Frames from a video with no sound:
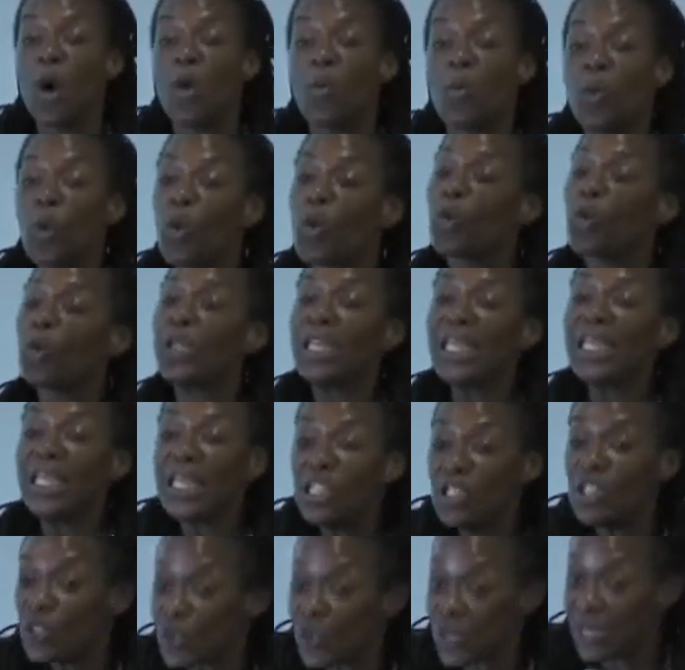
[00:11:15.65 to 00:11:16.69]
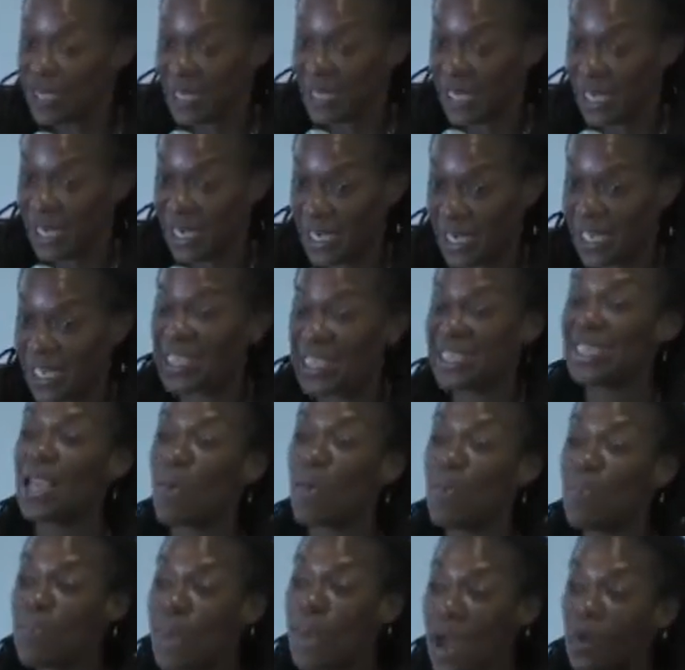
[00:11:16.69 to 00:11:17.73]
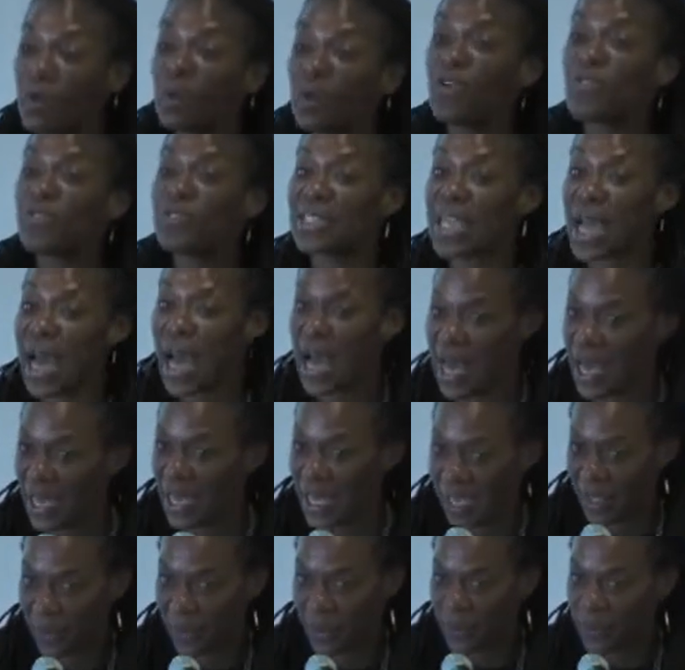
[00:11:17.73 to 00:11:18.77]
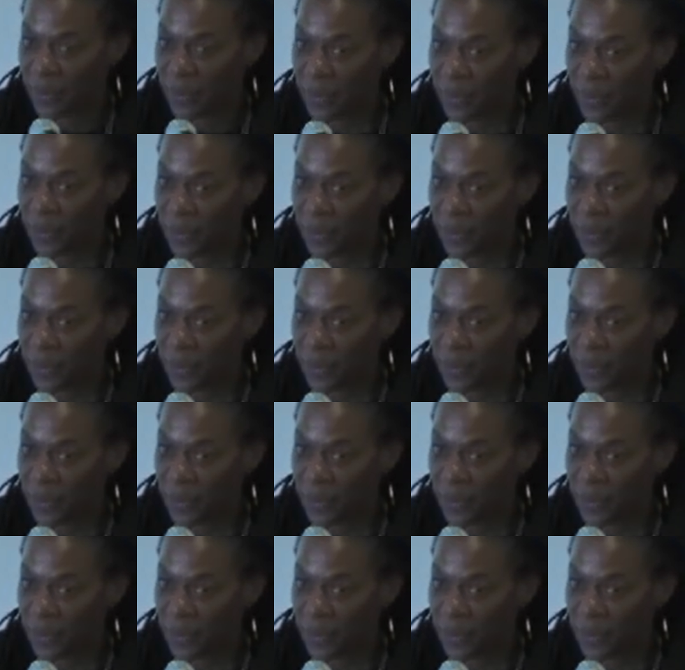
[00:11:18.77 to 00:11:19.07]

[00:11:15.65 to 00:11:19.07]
But what we're interested in is the amount of time